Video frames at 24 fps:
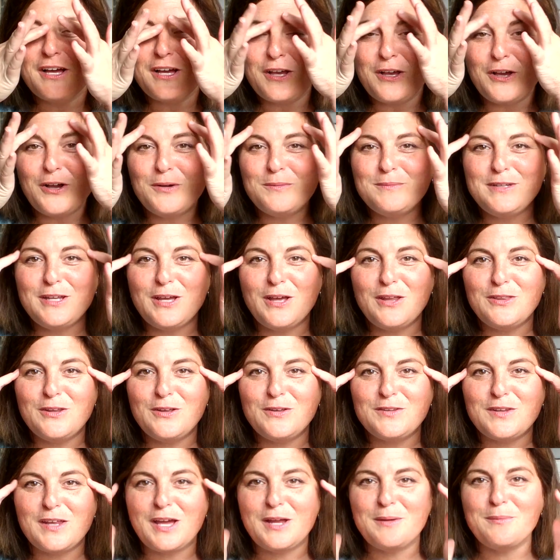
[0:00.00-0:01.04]
comb down
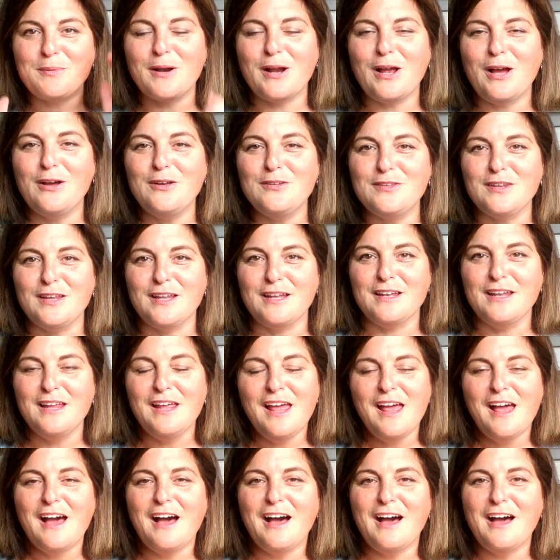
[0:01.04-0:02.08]
those eyebrows and
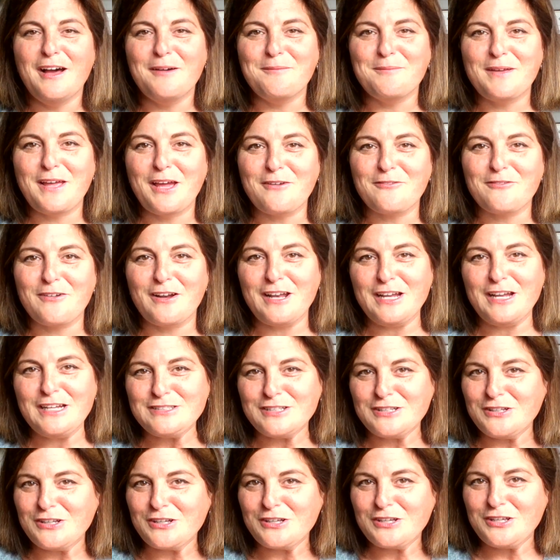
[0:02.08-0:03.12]
get ready
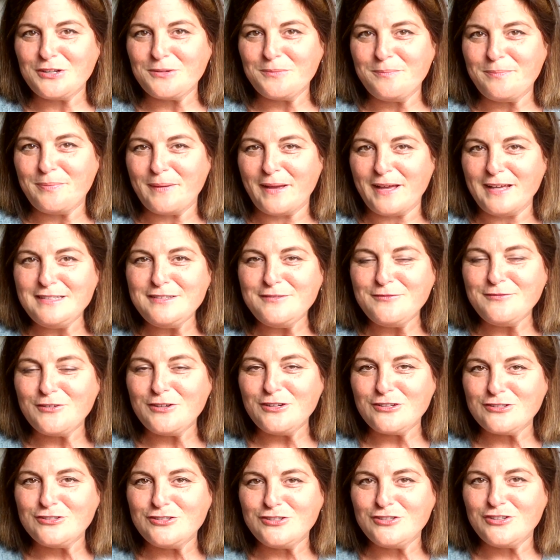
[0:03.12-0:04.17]
to look your best for
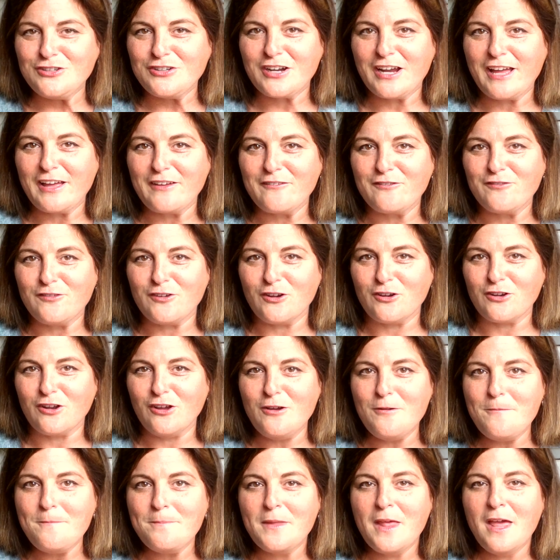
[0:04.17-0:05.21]
your junior high
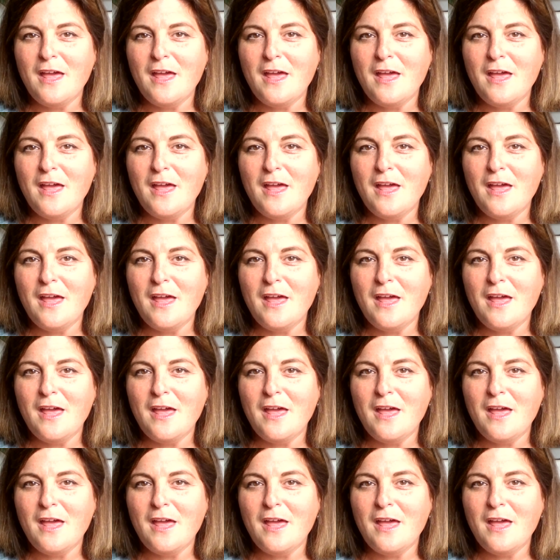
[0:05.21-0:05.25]
photo.